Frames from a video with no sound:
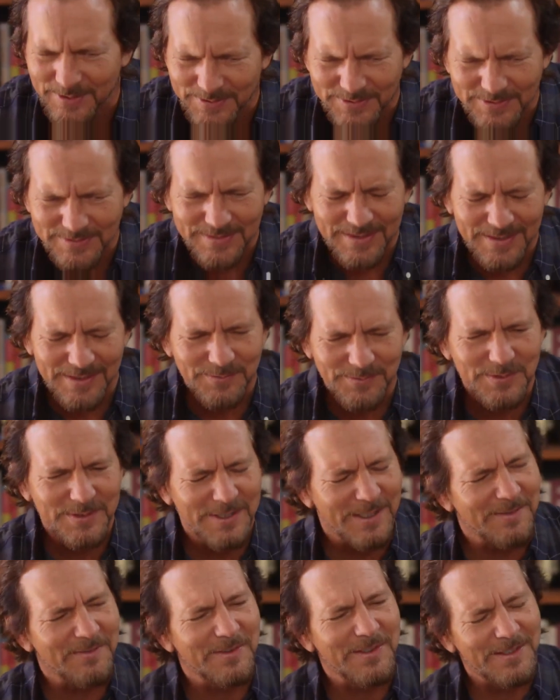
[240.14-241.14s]
and all this kind of
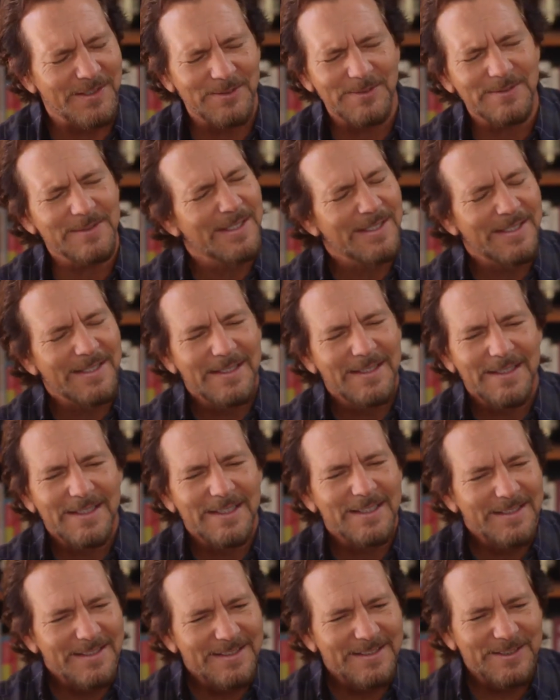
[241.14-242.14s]
stuff. And I was,
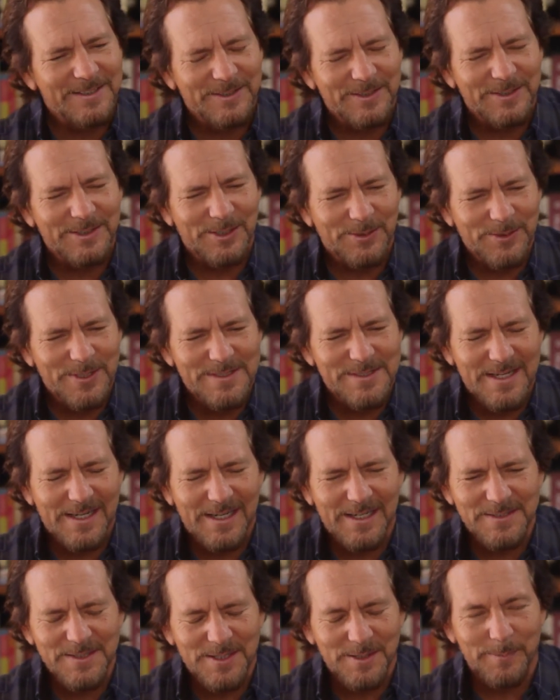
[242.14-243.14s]
you know, he's
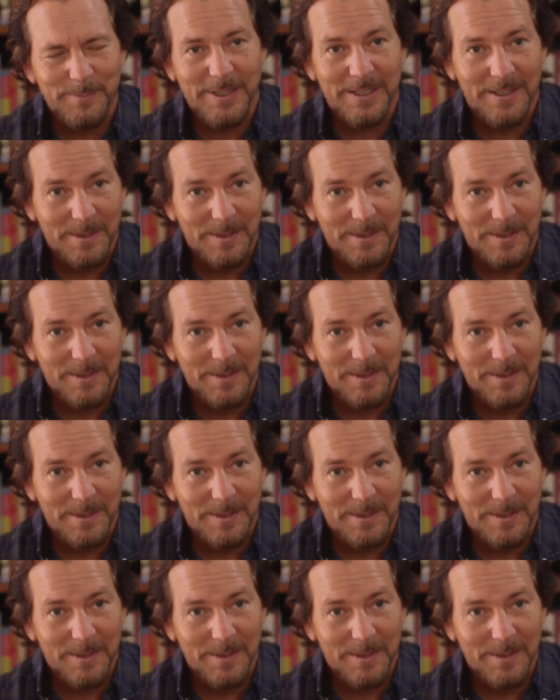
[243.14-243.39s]
asking